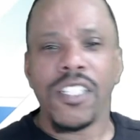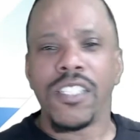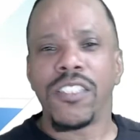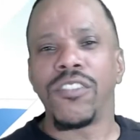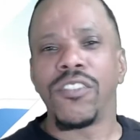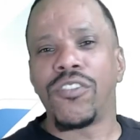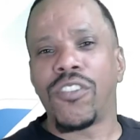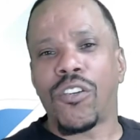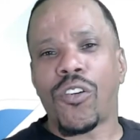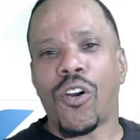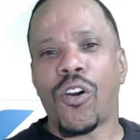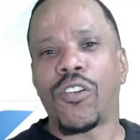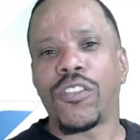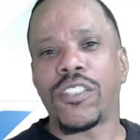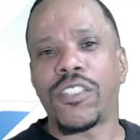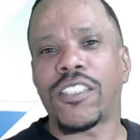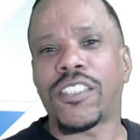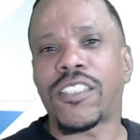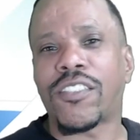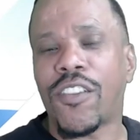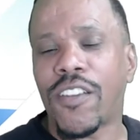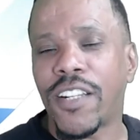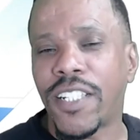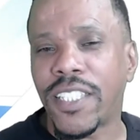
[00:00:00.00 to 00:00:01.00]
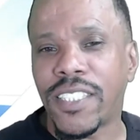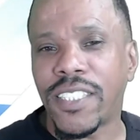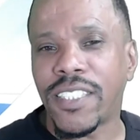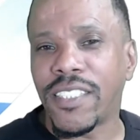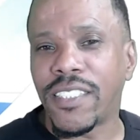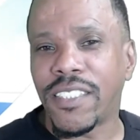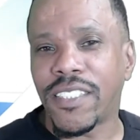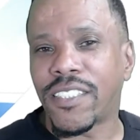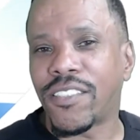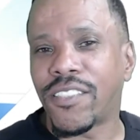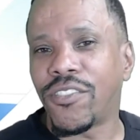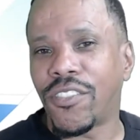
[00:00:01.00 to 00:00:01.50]
All this
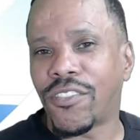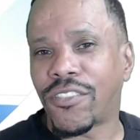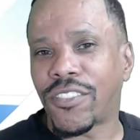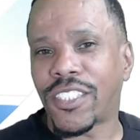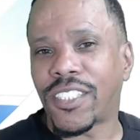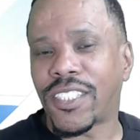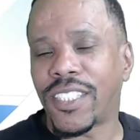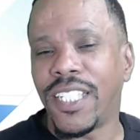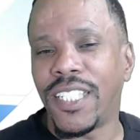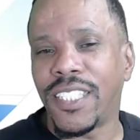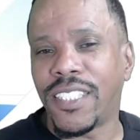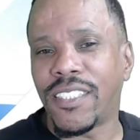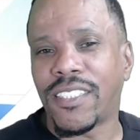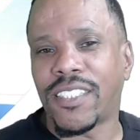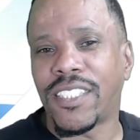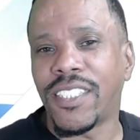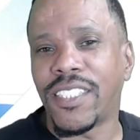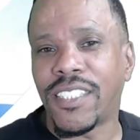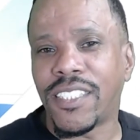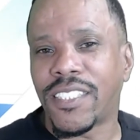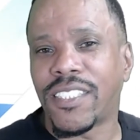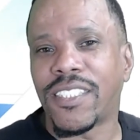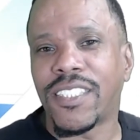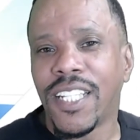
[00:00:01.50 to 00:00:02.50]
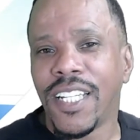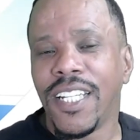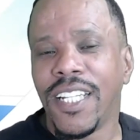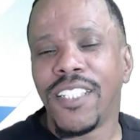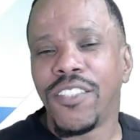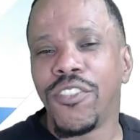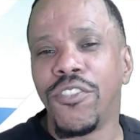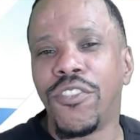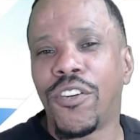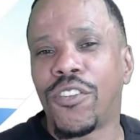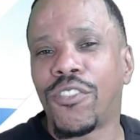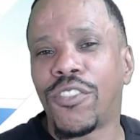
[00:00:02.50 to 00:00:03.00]
craziness, this energy,
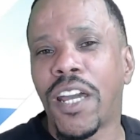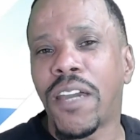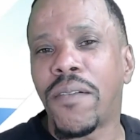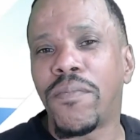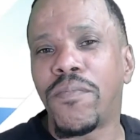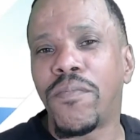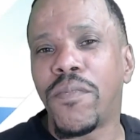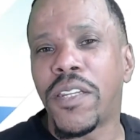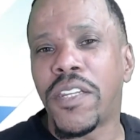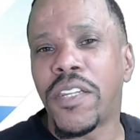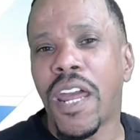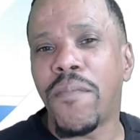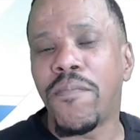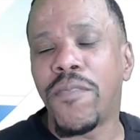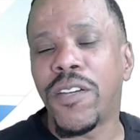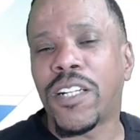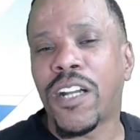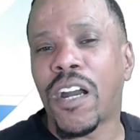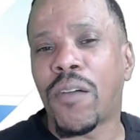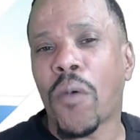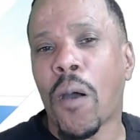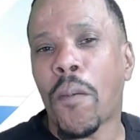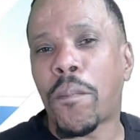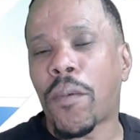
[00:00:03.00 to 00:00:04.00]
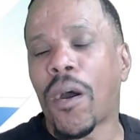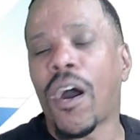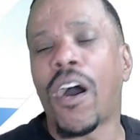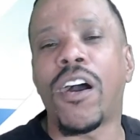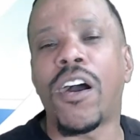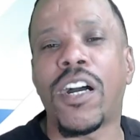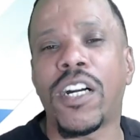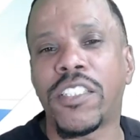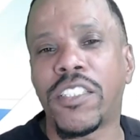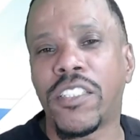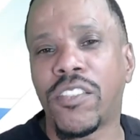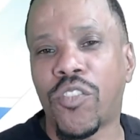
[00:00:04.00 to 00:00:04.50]
they become a
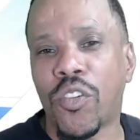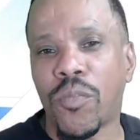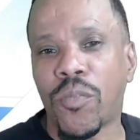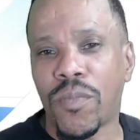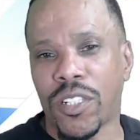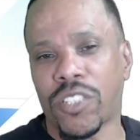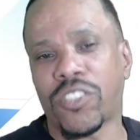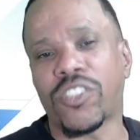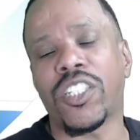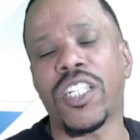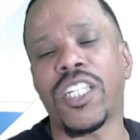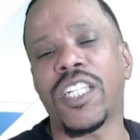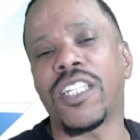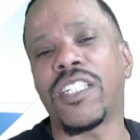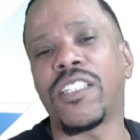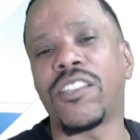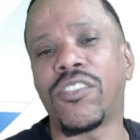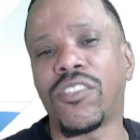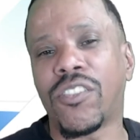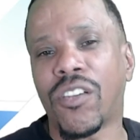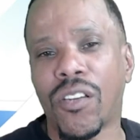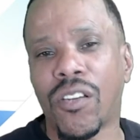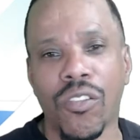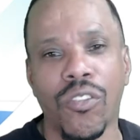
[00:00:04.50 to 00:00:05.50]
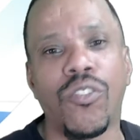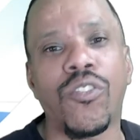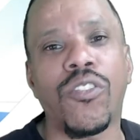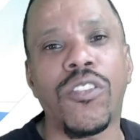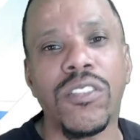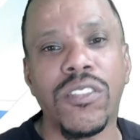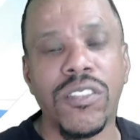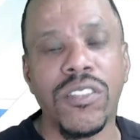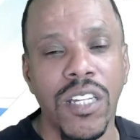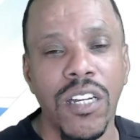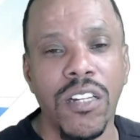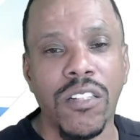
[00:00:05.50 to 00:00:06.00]
part of the machine of the Lord's
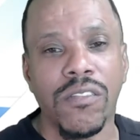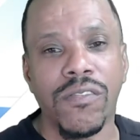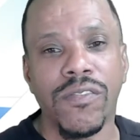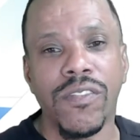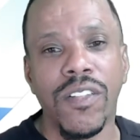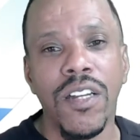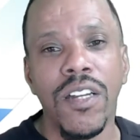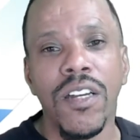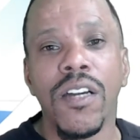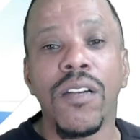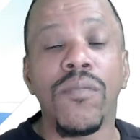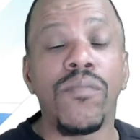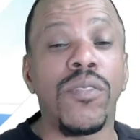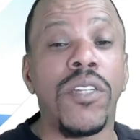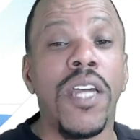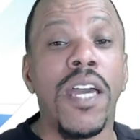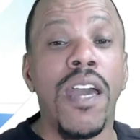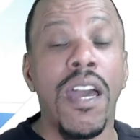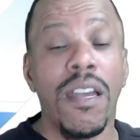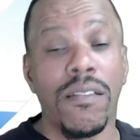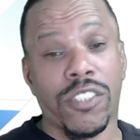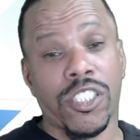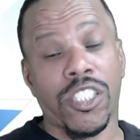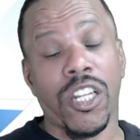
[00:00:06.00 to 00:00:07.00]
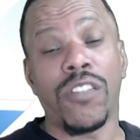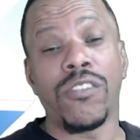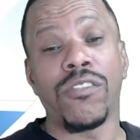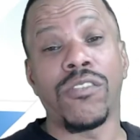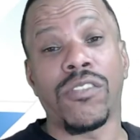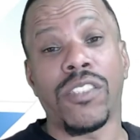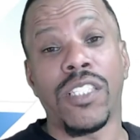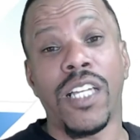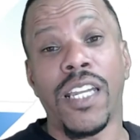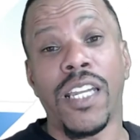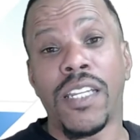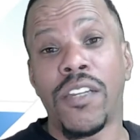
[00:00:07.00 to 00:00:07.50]
self. But they have chose
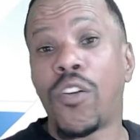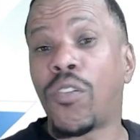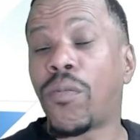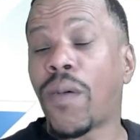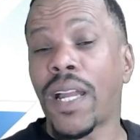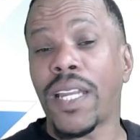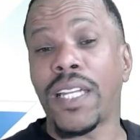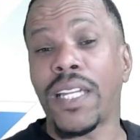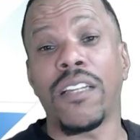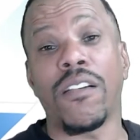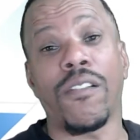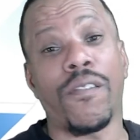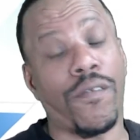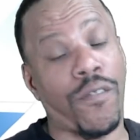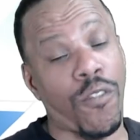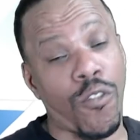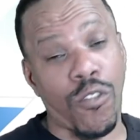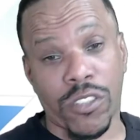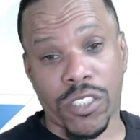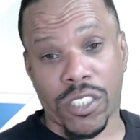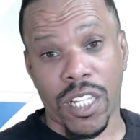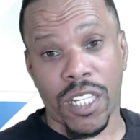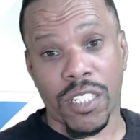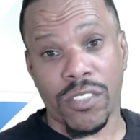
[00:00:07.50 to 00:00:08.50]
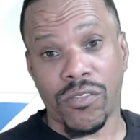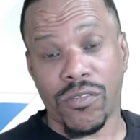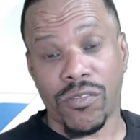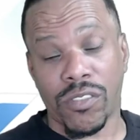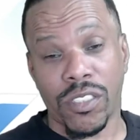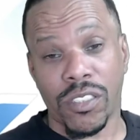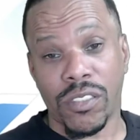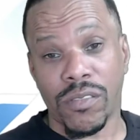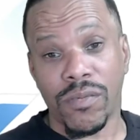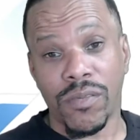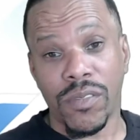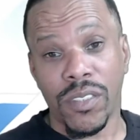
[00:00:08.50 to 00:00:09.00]
that. Nobody then forced that on
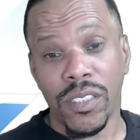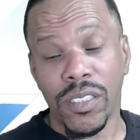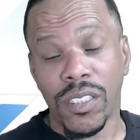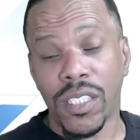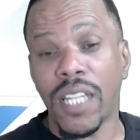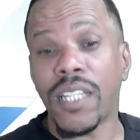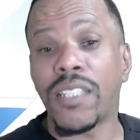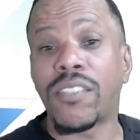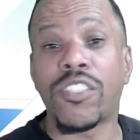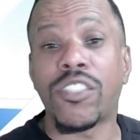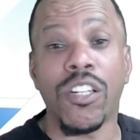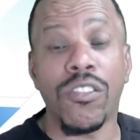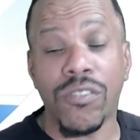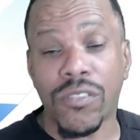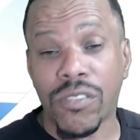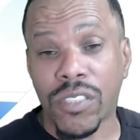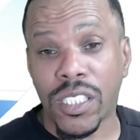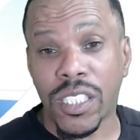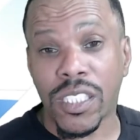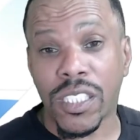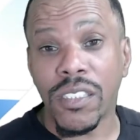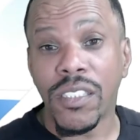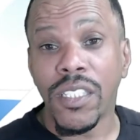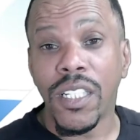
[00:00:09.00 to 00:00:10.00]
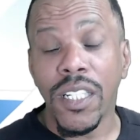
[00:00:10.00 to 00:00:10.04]
them. They chose it.